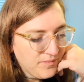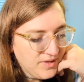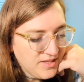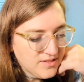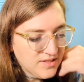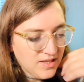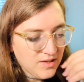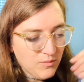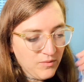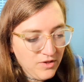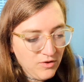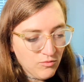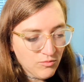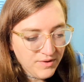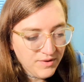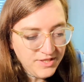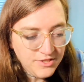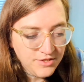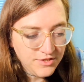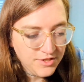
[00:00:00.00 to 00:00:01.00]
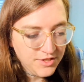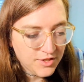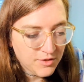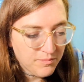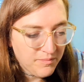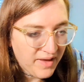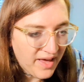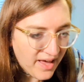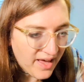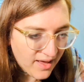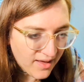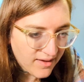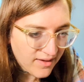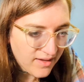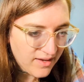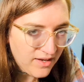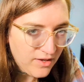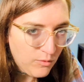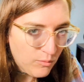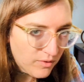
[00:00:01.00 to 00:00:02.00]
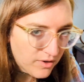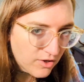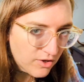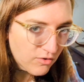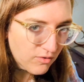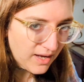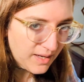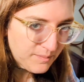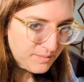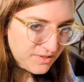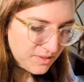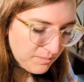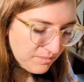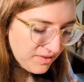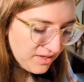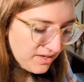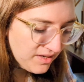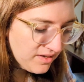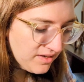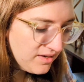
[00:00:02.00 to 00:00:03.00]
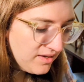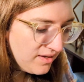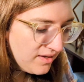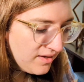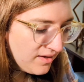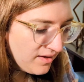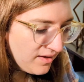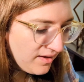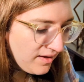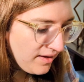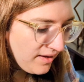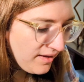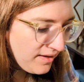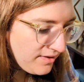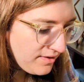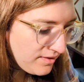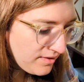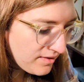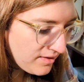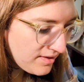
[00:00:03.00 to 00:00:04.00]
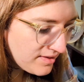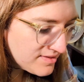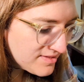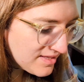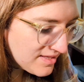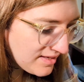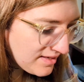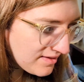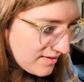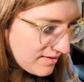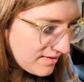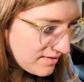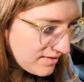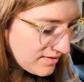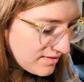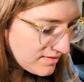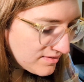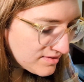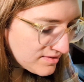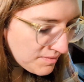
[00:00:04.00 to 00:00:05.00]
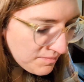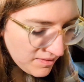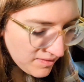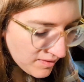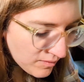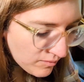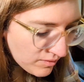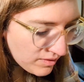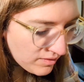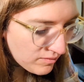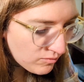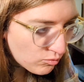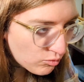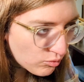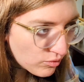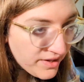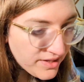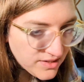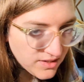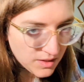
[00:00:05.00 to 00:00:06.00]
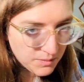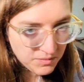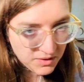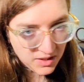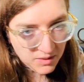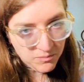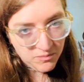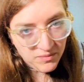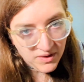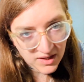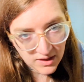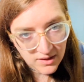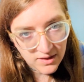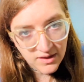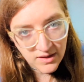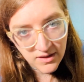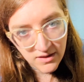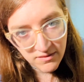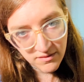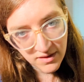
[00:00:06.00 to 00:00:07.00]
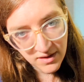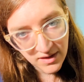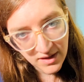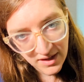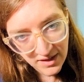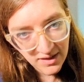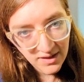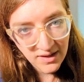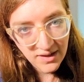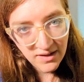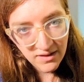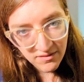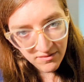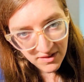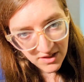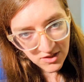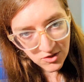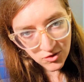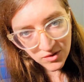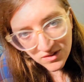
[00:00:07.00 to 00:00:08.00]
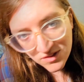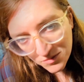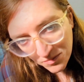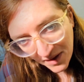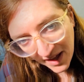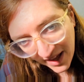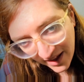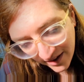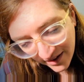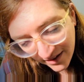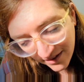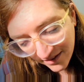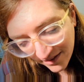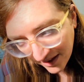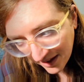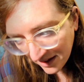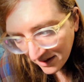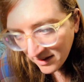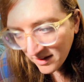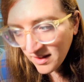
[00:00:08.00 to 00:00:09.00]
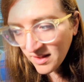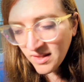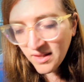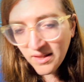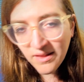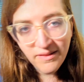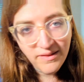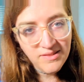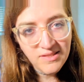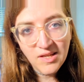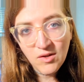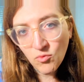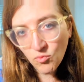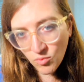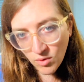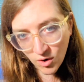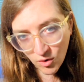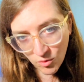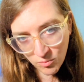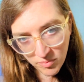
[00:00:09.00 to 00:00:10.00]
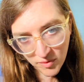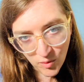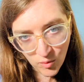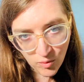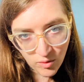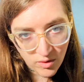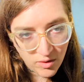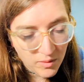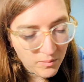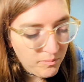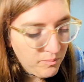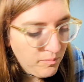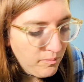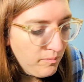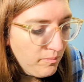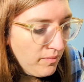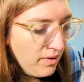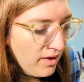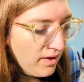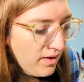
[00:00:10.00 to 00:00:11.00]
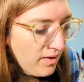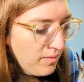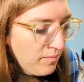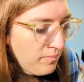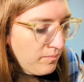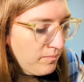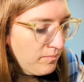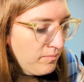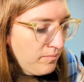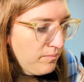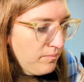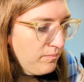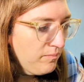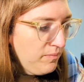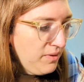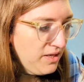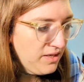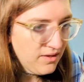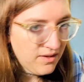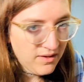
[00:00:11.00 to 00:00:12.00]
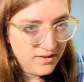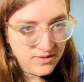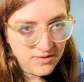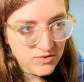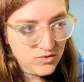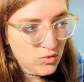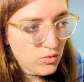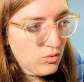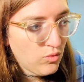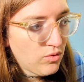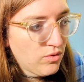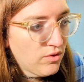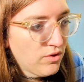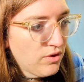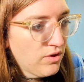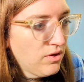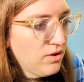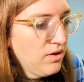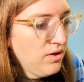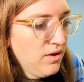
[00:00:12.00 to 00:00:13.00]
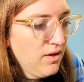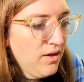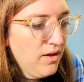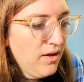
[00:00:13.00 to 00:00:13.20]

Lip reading: It's like when you reach into your bag and you want to grab something, and it's like something that would reasonably be in an adventurer's bag, like let's say rope or pitons or